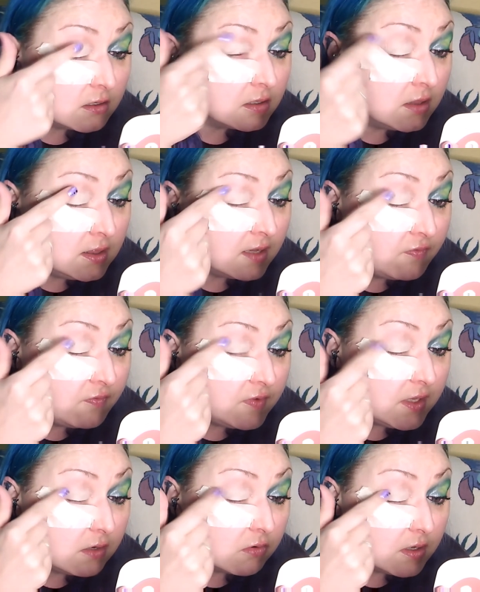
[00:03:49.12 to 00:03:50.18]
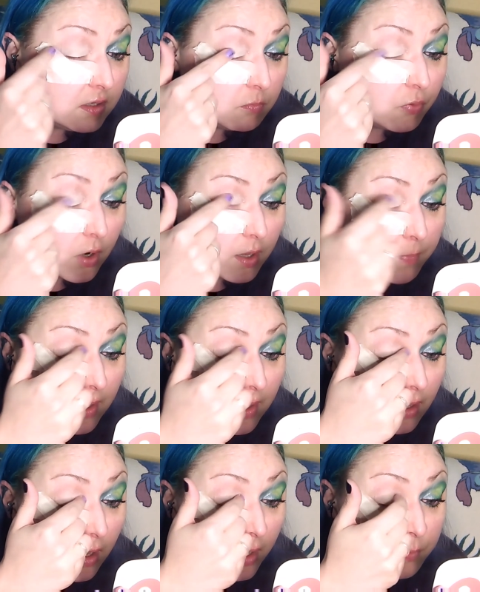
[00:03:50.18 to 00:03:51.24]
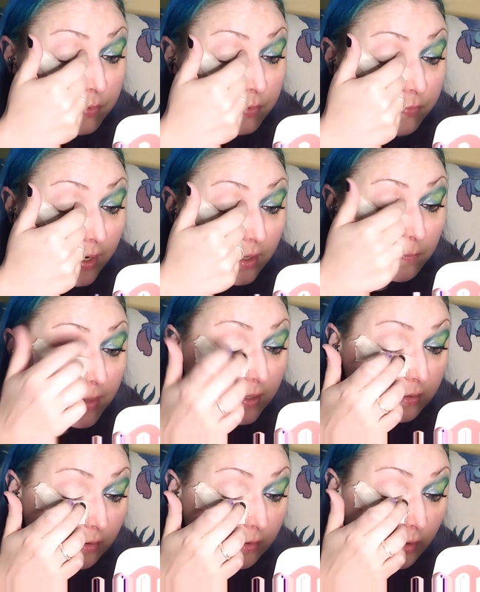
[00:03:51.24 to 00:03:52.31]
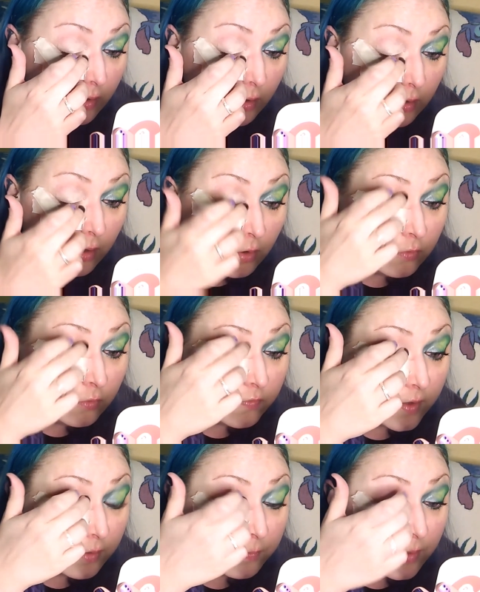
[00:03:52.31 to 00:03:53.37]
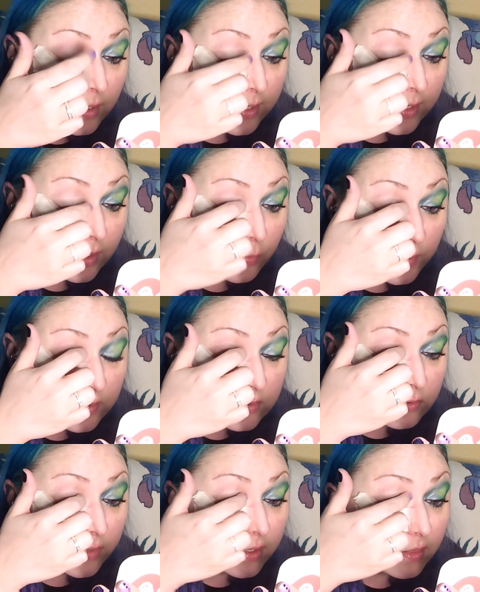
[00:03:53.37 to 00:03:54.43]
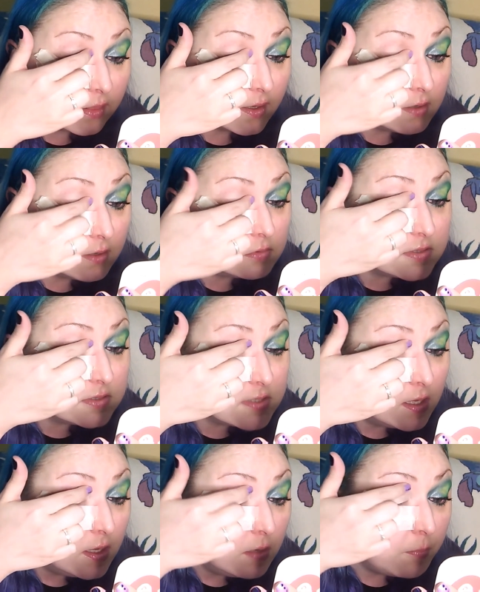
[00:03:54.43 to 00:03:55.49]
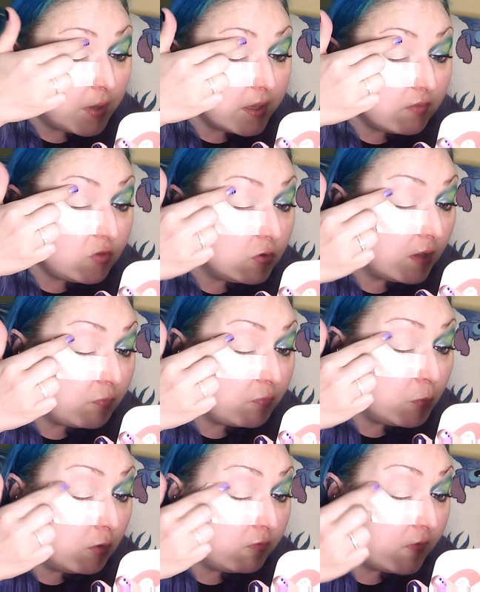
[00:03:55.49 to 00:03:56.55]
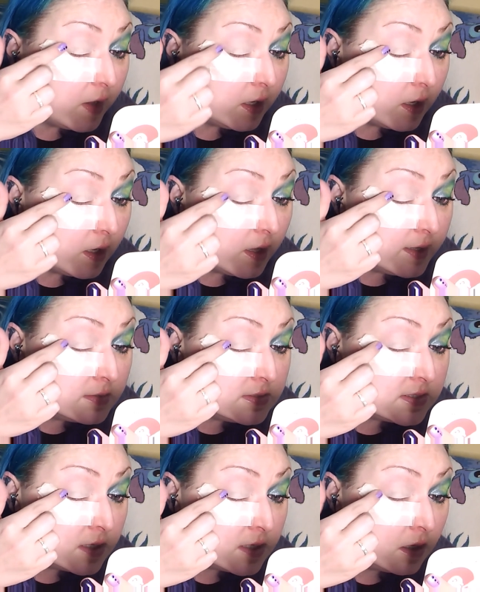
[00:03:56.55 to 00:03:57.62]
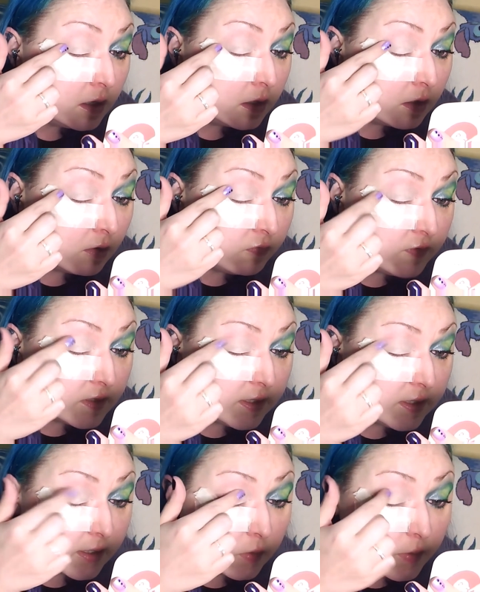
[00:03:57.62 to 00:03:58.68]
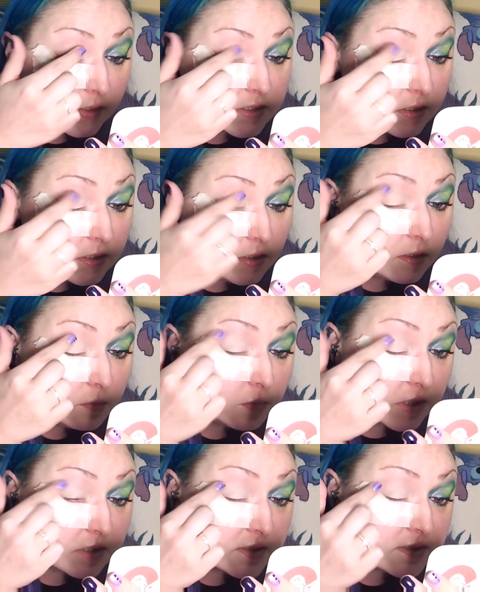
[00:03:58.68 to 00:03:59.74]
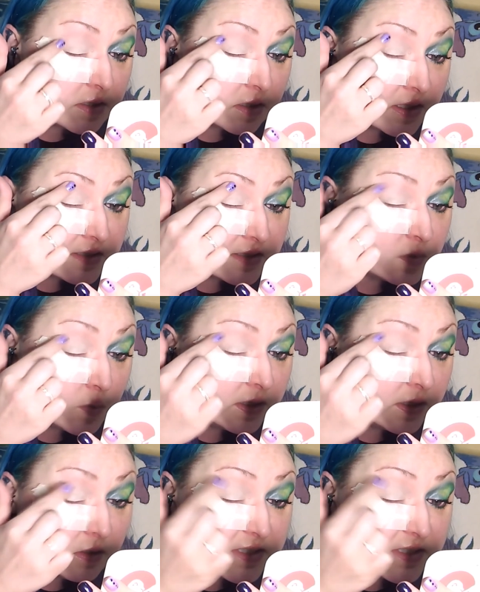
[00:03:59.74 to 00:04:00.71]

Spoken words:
lovely cream primer I would recommend over a liquid or anything else. But if you have more fine lines, go for the liquid, because this will